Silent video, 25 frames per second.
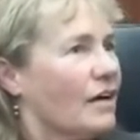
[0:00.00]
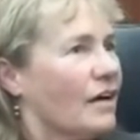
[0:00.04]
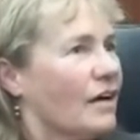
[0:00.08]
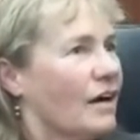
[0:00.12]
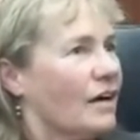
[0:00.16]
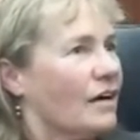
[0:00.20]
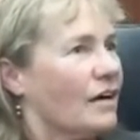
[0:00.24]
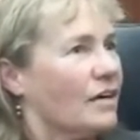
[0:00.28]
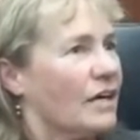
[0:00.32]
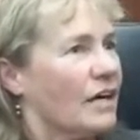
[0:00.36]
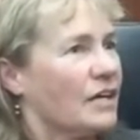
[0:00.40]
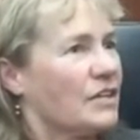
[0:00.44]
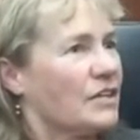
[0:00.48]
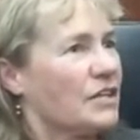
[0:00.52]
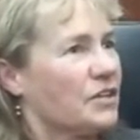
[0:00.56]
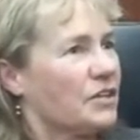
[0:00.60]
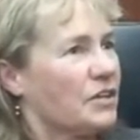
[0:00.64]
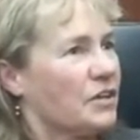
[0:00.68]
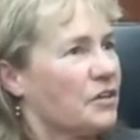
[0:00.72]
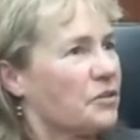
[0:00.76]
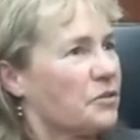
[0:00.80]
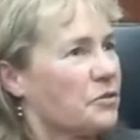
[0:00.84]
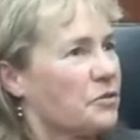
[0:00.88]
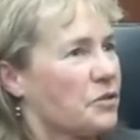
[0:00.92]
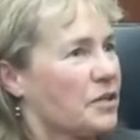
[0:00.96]
I think the
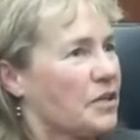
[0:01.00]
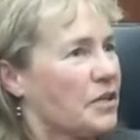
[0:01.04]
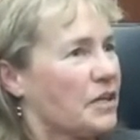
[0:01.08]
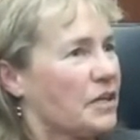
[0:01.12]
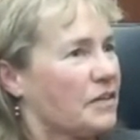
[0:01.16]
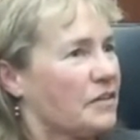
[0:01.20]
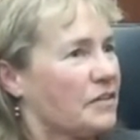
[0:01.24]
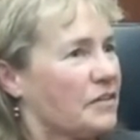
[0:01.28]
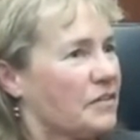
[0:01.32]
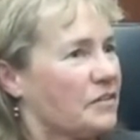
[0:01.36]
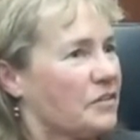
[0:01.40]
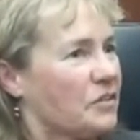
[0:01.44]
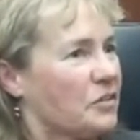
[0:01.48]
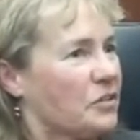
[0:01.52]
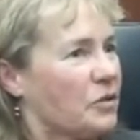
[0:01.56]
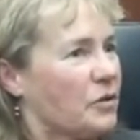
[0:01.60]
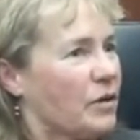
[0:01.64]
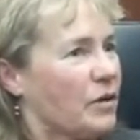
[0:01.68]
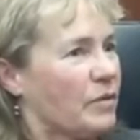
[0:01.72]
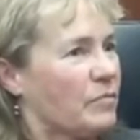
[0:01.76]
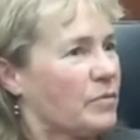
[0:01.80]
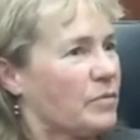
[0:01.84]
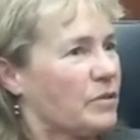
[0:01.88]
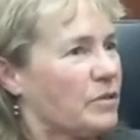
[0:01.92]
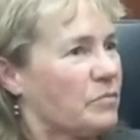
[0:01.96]
other thing, and you know,
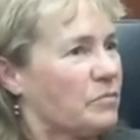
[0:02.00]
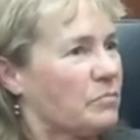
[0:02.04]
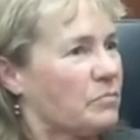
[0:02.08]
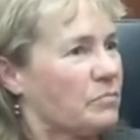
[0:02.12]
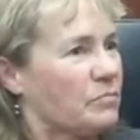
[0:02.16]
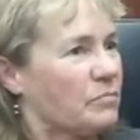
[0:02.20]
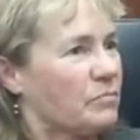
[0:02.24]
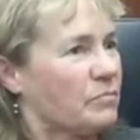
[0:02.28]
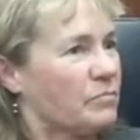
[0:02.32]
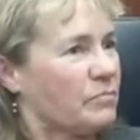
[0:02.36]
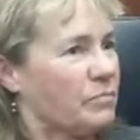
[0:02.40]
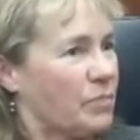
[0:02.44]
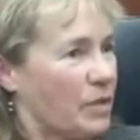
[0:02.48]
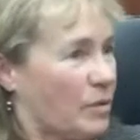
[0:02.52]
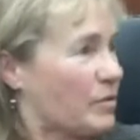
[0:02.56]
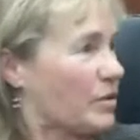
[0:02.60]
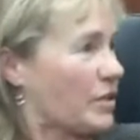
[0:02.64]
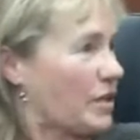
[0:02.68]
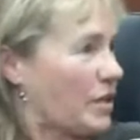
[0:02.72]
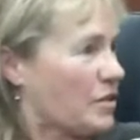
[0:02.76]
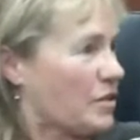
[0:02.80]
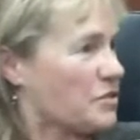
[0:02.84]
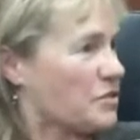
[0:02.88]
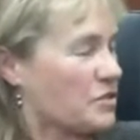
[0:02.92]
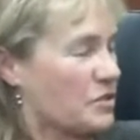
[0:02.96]
I've been in public
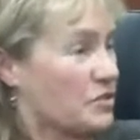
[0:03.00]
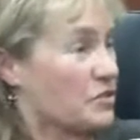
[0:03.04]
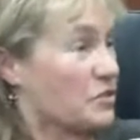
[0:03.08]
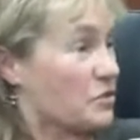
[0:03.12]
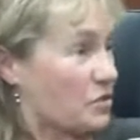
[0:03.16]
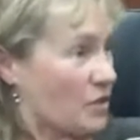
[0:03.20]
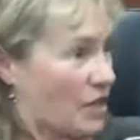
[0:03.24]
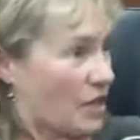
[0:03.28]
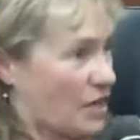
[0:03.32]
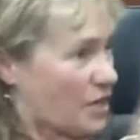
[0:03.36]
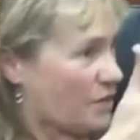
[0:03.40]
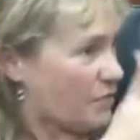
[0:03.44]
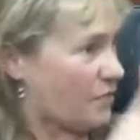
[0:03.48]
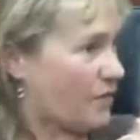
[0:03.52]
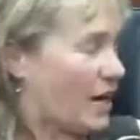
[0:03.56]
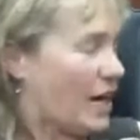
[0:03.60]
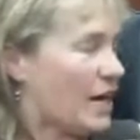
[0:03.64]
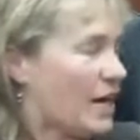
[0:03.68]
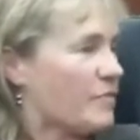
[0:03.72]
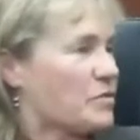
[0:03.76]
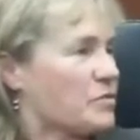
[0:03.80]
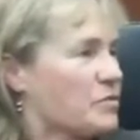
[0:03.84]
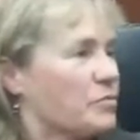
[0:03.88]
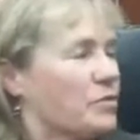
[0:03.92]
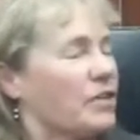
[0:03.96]
health since
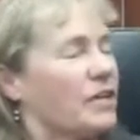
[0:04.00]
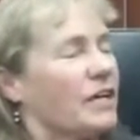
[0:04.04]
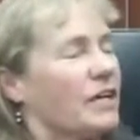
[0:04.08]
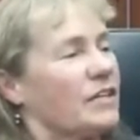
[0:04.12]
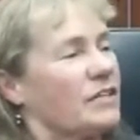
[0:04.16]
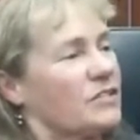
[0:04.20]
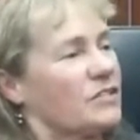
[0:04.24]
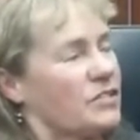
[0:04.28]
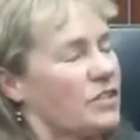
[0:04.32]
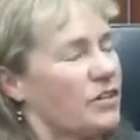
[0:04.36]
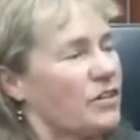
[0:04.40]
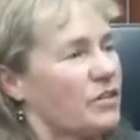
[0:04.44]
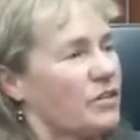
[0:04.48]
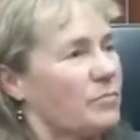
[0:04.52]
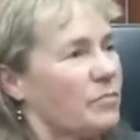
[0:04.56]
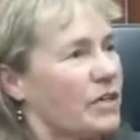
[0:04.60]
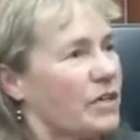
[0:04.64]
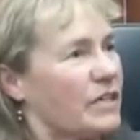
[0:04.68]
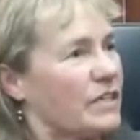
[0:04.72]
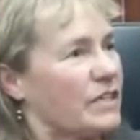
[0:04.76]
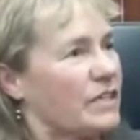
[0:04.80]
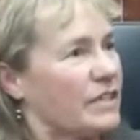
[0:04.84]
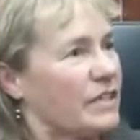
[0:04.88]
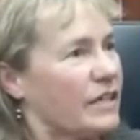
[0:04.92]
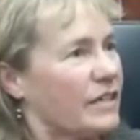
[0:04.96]
'95 is when I started my
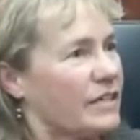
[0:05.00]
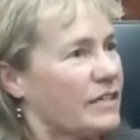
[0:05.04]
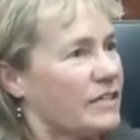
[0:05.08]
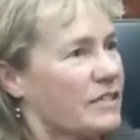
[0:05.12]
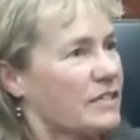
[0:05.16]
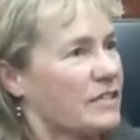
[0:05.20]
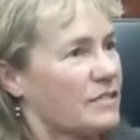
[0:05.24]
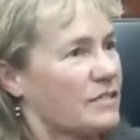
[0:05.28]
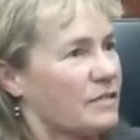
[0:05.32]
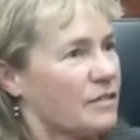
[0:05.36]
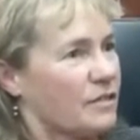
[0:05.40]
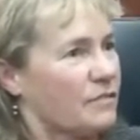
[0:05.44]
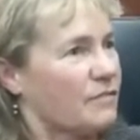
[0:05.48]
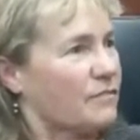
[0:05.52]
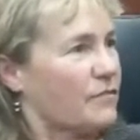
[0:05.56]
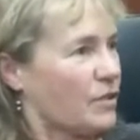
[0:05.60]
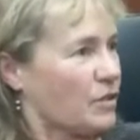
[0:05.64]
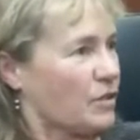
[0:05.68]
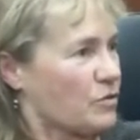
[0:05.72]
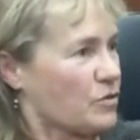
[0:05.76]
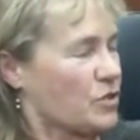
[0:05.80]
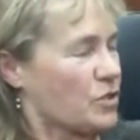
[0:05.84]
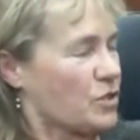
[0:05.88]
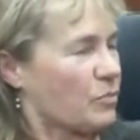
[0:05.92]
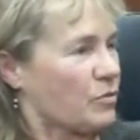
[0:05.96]
EIS
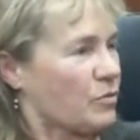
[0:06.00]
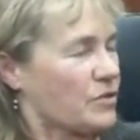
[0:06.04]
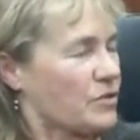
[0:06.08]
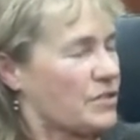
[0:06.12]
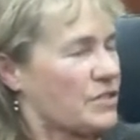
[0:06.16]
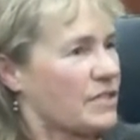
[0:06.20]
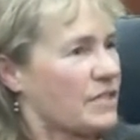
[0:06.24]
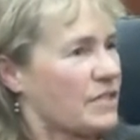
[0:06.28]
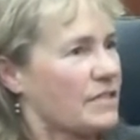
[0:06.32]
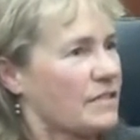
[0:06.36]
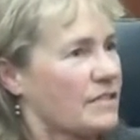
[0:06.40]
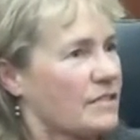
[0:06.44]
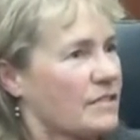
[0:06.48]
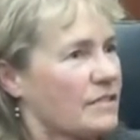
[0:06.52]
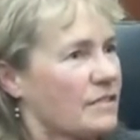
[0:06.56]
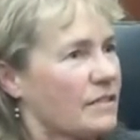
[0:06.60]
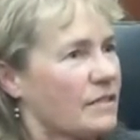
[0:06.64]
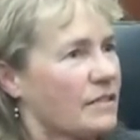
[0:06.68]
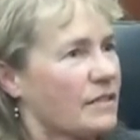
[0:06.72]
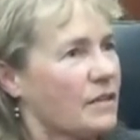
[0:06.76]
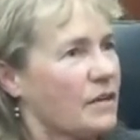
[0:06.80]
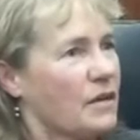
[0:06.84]
fellowship with CDC.